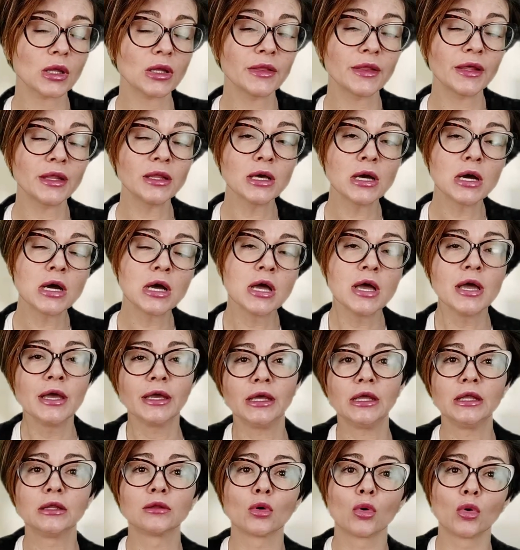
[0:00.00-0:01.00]
Then,
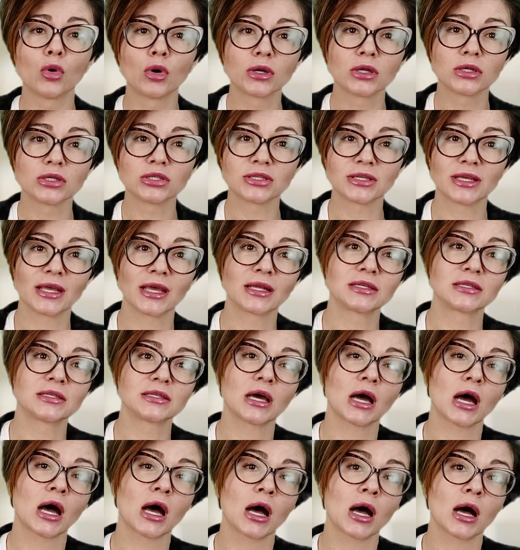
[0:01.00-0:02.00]
in order to get
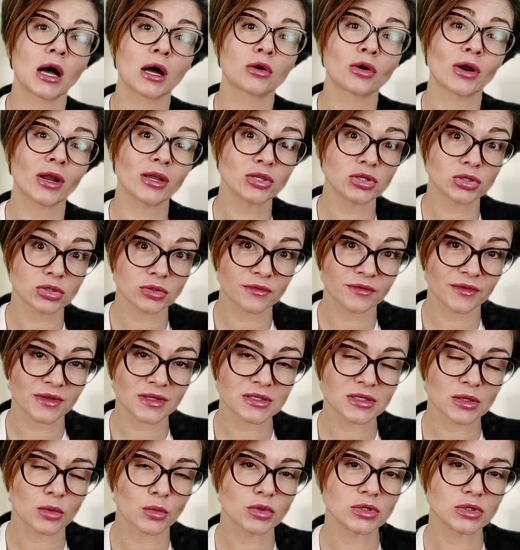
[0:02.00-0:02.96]
a graduate visa,